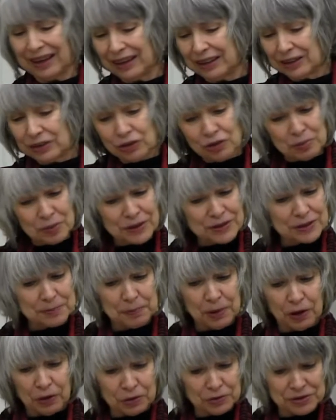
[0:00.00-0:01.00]
humans
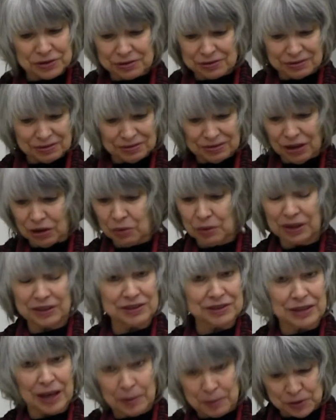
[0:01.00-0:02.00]
pose no
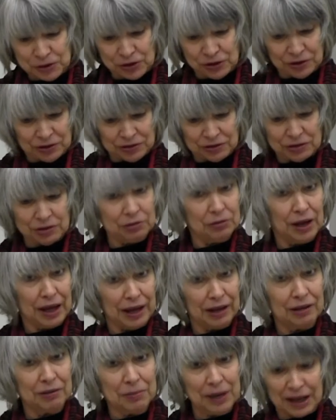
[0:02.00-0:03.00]
exception to
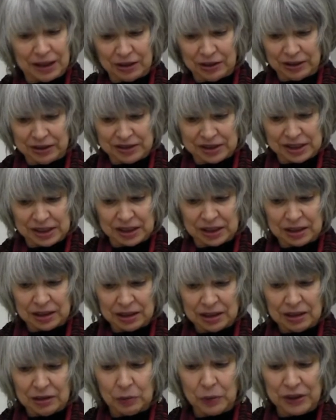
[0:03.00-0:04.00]
animality.
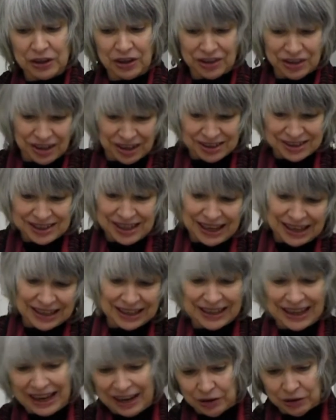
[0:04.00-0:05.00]
We are not
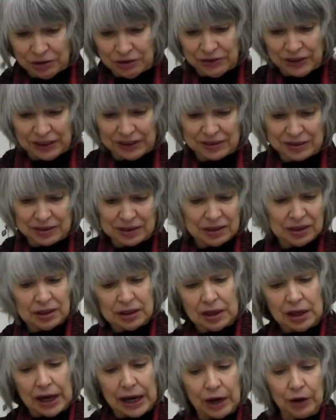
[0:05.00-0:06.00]
taken out of it.
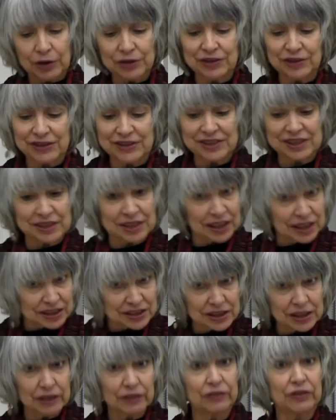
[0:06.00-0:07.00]
Our
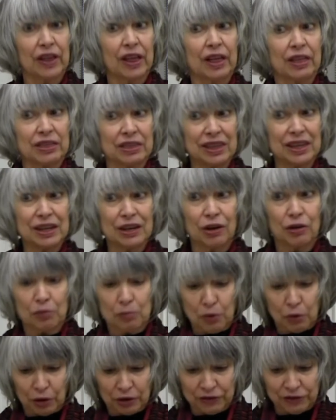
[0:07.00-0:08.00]
distinctive
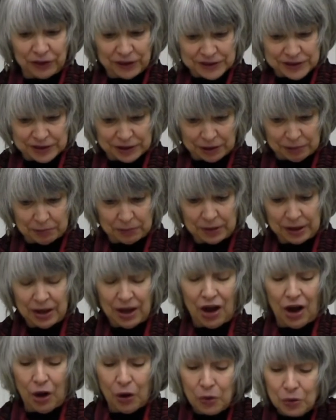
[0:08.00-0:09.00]
theomorphism
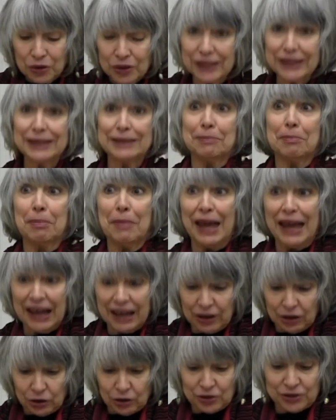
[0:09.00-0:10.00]
only
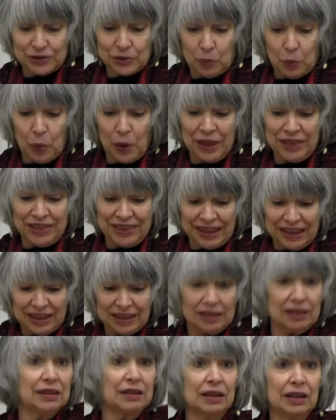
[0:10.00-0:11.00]
matters
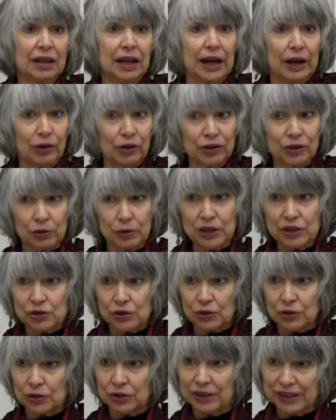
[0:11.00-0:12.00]
within our
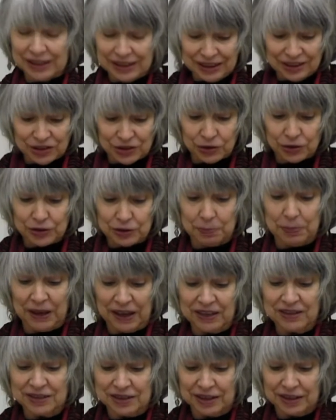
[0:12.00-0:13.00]
creaturely
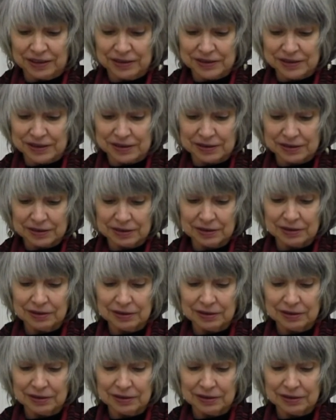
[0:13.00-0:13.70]
interdependence.